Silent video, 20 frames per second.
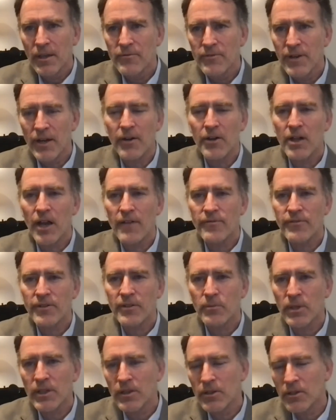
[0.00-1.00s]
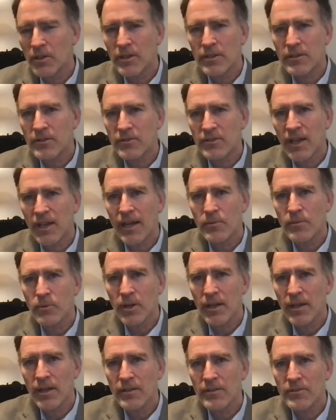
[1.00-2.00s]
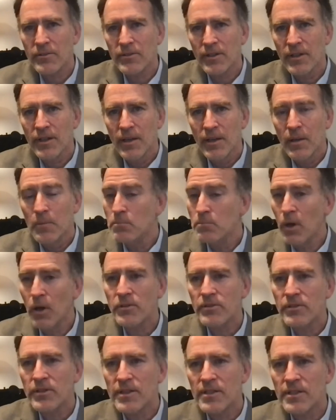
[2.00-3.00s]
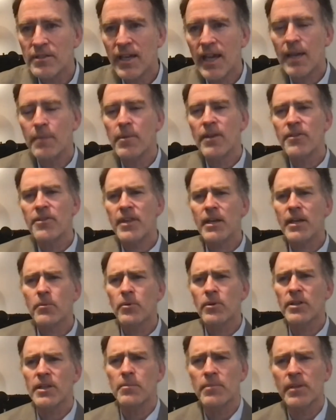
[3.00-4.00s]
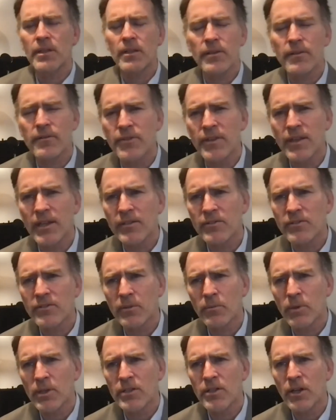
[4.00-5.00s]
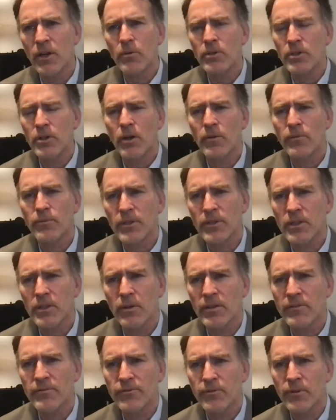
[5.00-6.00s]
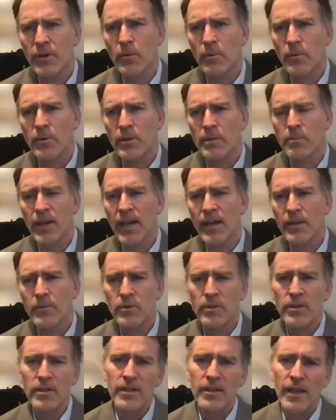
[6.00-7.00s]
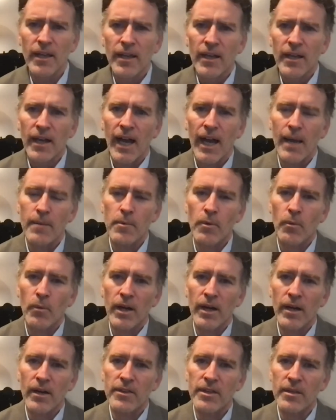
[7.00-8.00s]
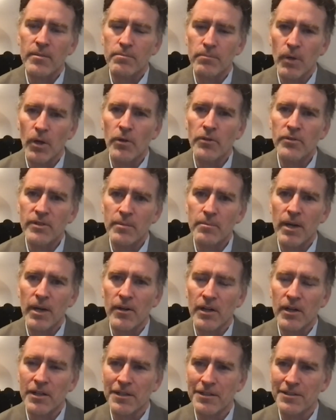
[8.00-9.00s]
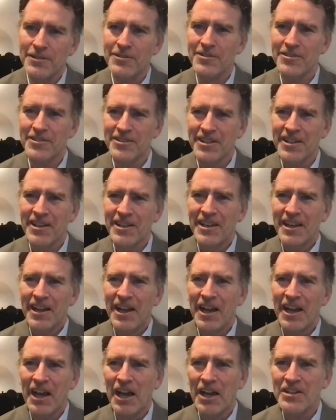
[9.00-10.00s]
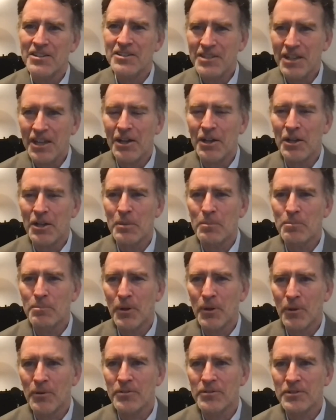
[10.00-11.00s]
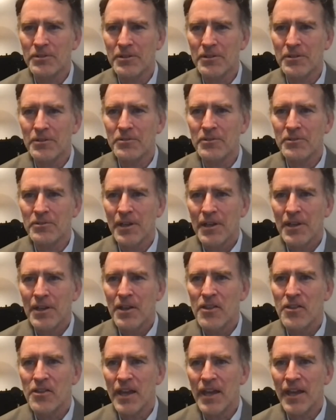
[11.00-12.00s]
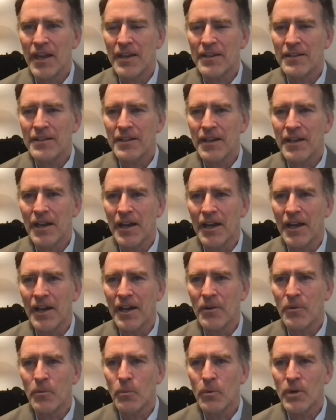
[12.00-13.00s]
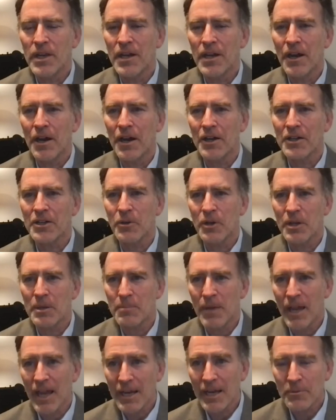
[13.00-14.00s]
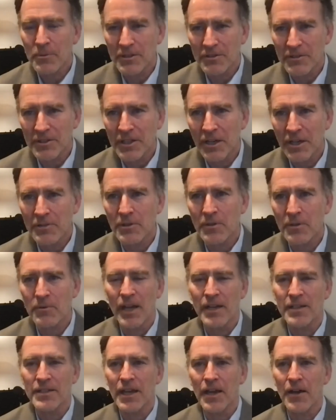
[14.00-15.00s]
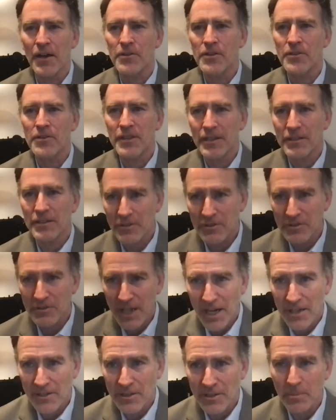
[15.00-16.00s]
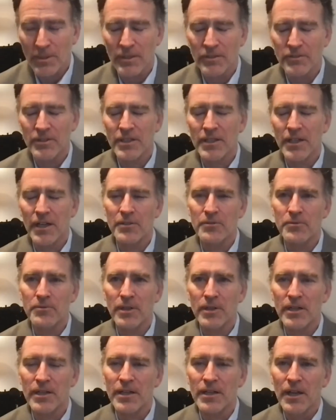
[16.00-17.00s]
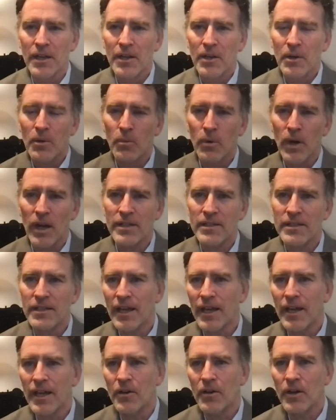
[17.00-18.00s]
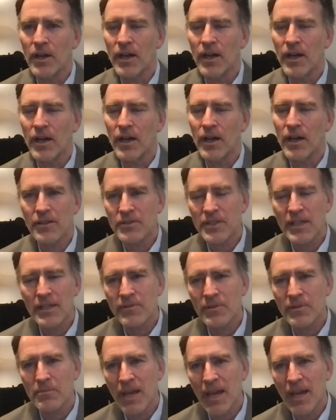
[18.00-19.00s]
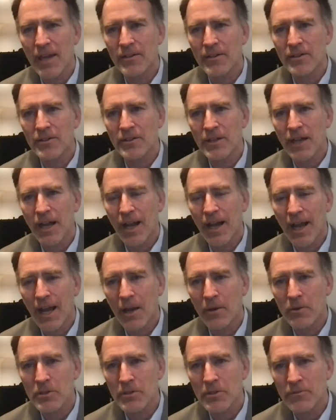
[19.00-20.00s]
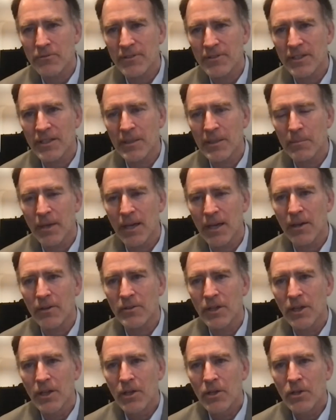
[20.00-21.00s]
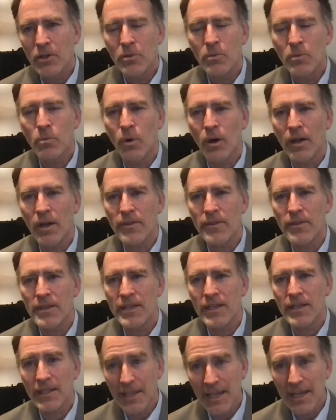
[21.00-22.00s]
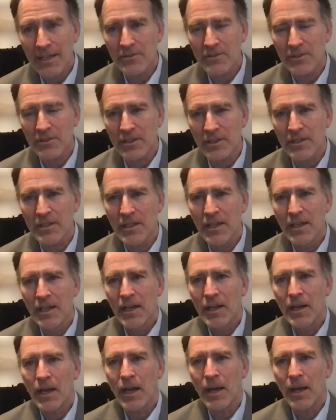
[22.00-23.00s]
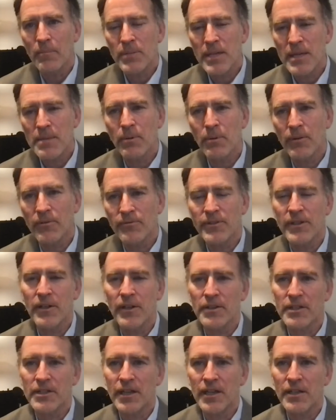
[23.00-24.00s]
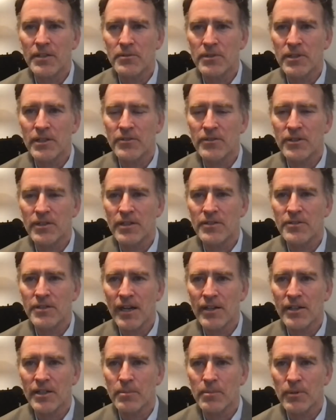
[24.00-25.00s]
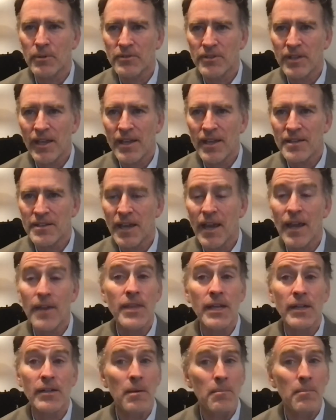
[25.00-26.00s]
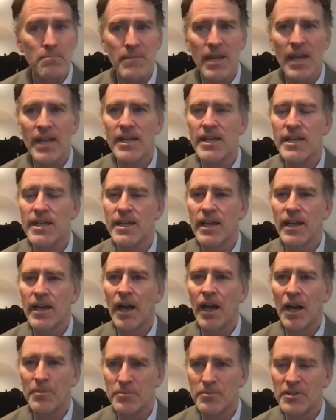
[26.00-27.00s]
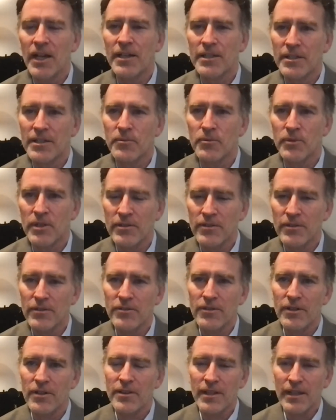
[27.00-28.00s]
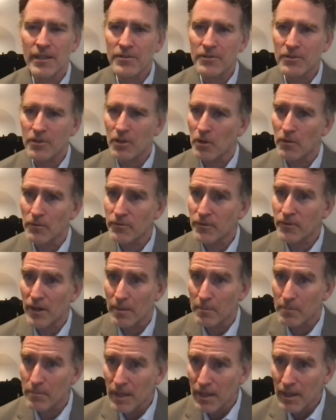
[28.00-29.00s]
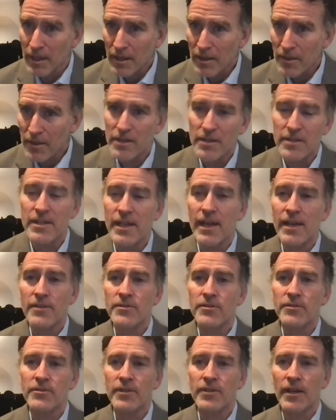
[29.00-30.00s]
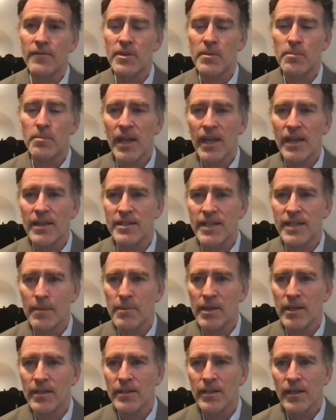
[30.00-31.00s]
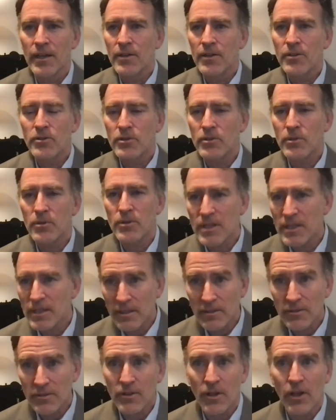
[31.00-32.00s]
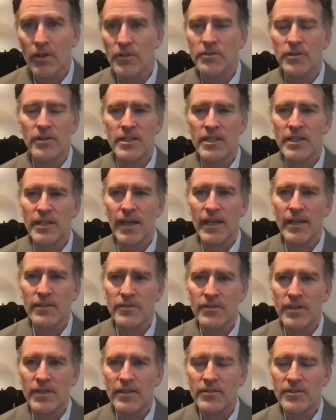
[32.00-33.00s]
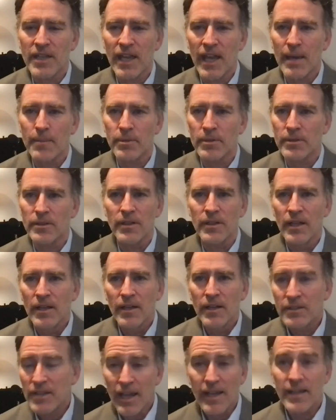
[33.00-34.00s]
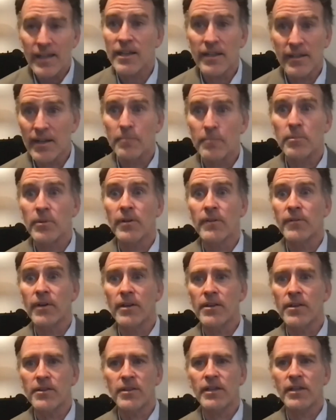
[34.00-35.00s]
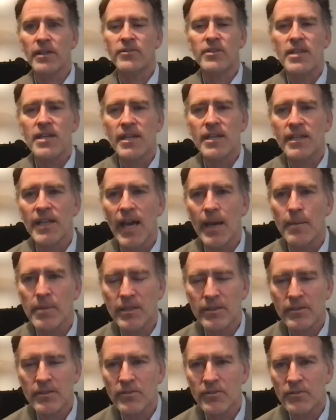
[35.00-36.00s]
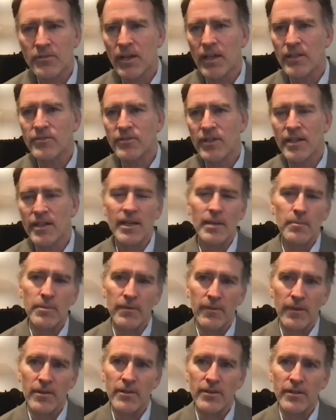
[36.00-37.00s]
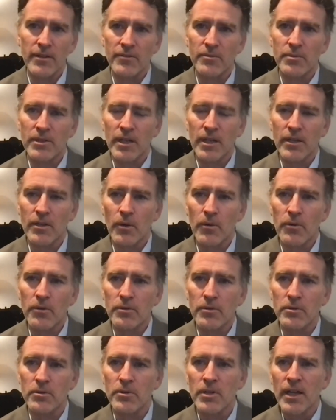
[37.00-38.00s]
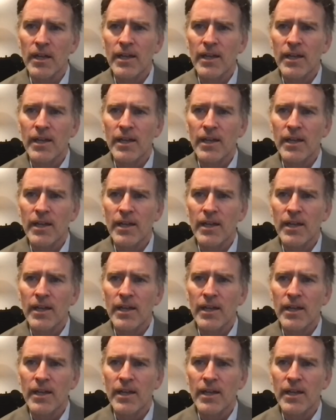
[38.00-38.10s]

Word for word: Very often we lurch sideways. Most of the time, I think we're in the middle of things and we don't know if we're going forward or backward. I'm aware that most Americans uh, tell pollsters that uh, we are going backward as a country right now, that things are terrible as a country right now. And it doesn't even matter how you feel about who won the election uh, people feel the country is in a terrible state. And there are many objective reasons to think so, from the deaths of the pandemic to the assault on the United States Capitol to any a number of other things, the economic distress, any number of other things we could go through.